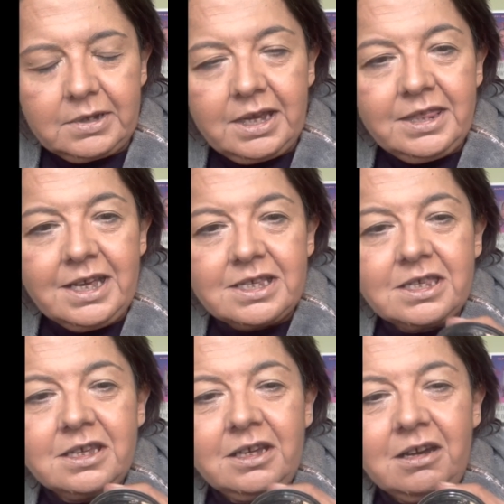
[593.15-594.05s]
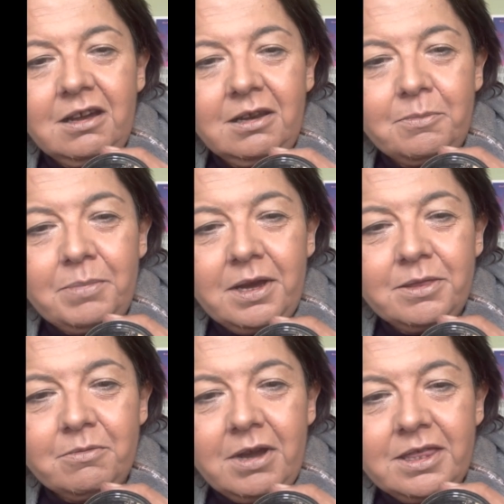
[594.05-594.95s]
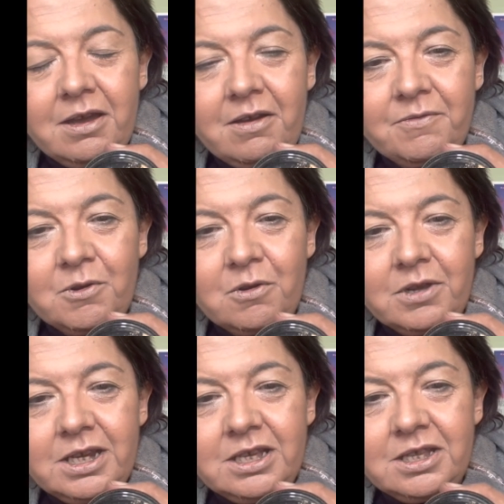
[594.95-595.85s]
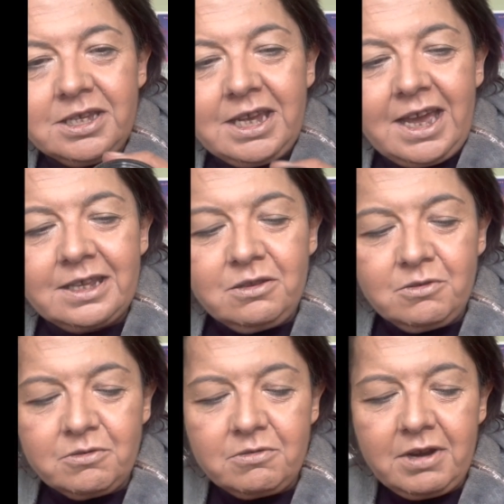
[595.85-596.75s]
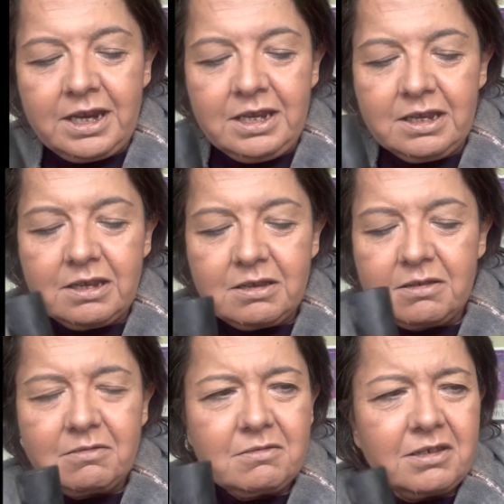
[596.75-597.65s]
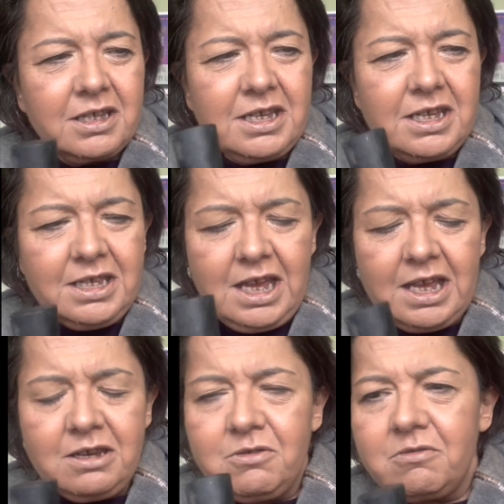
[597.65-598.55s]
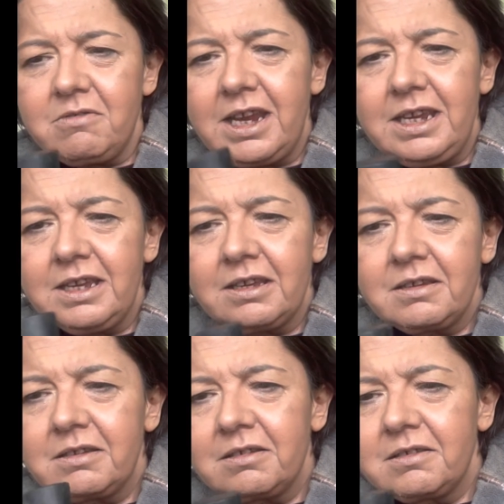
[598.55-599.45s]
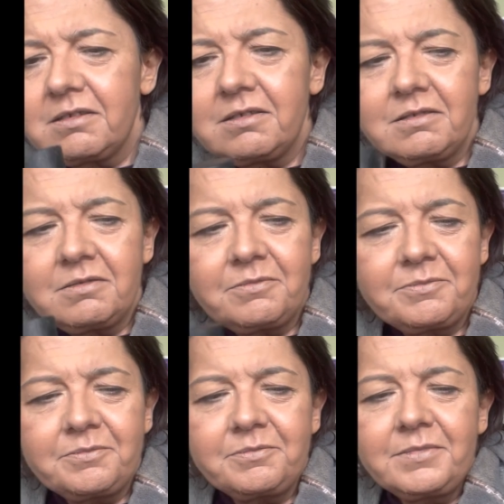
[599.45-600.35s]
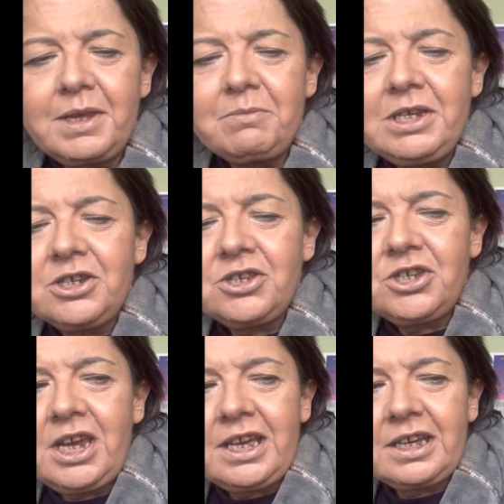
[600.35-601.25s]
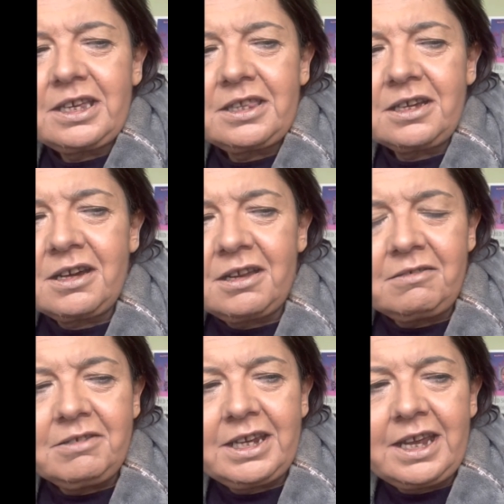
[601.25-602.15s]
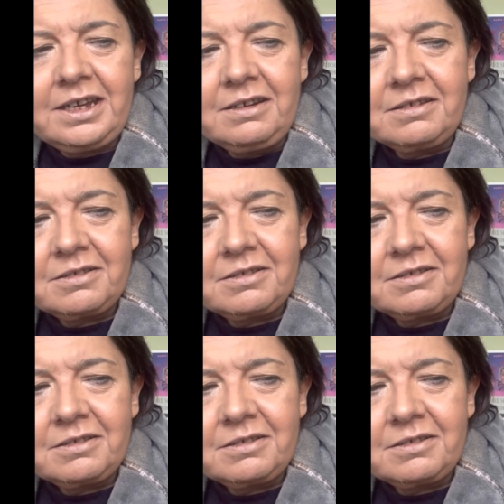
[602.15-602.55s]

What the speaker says: And that's the colour, by the way, that I've got in Tandoori. Is it Tandoori? Let me just check the colour again.